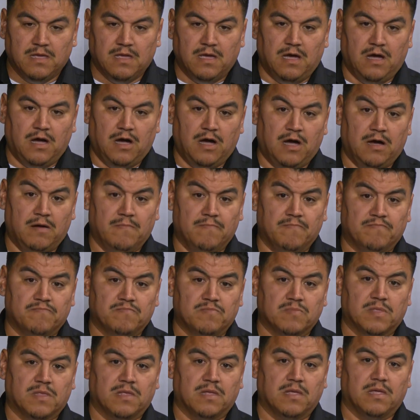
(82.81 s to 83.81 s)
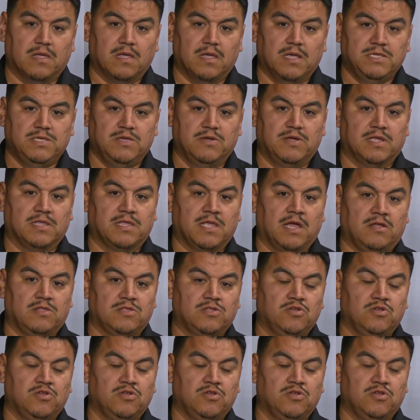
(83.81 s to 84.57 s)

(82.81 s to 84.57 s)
Um, as you can tell,